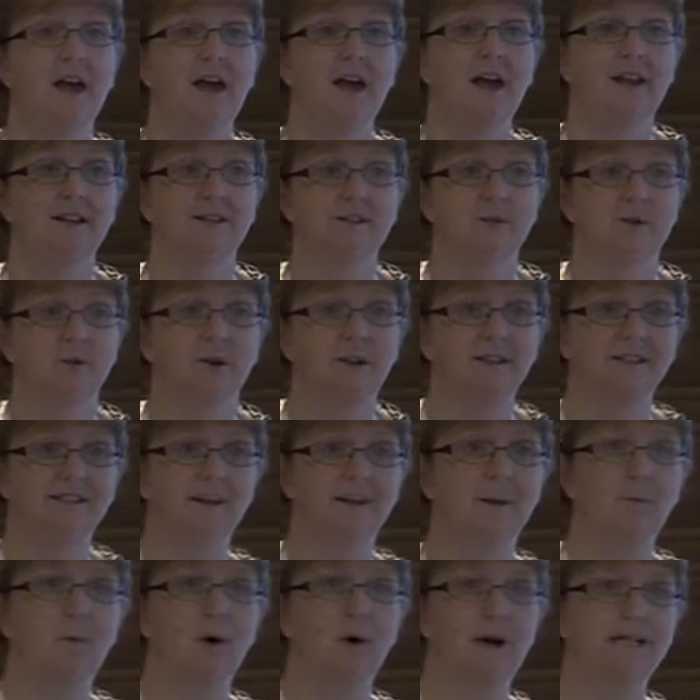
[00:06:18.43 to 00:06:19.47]
and it's good in
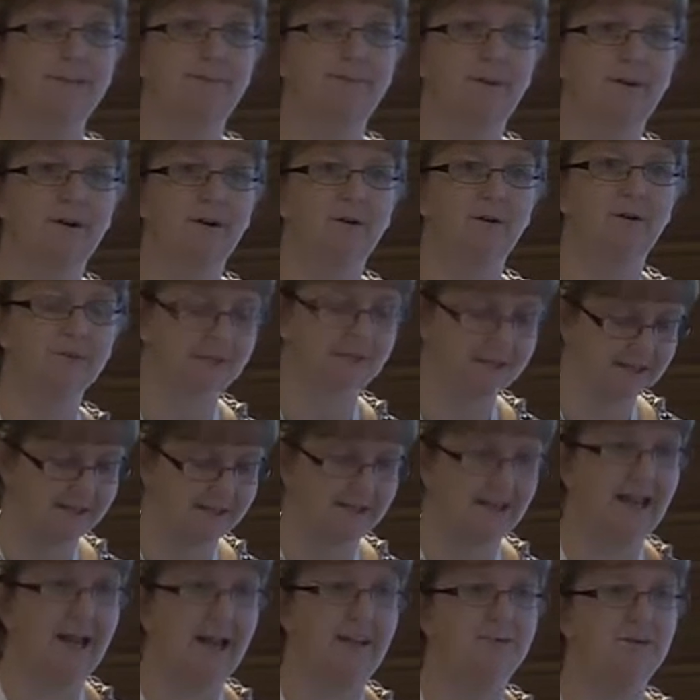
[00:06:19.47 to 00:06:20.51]
some ways, but it also
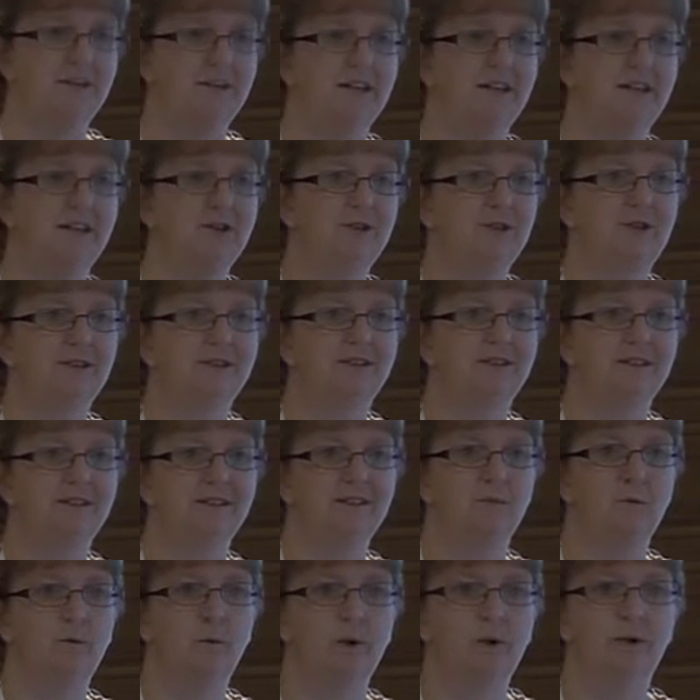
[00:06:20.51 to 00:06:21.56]
doesn't capture the intricacies
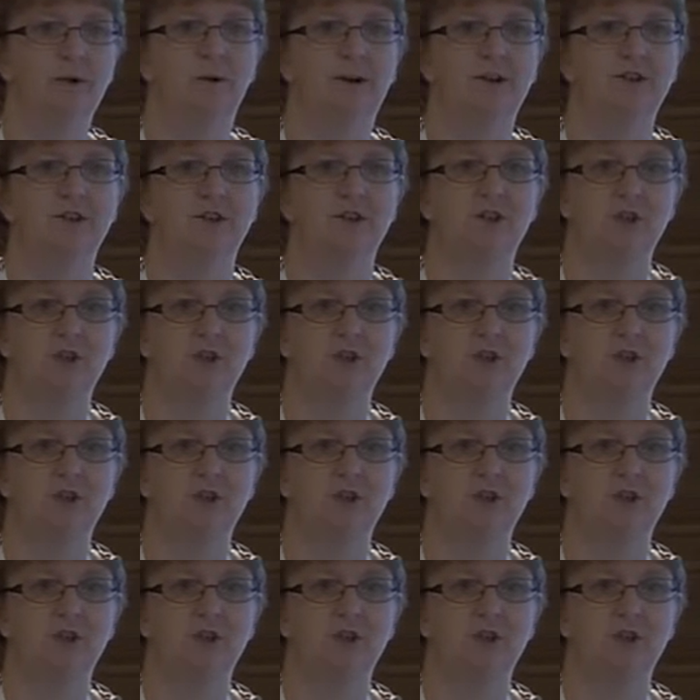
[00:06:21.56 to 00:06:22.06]
of what you actually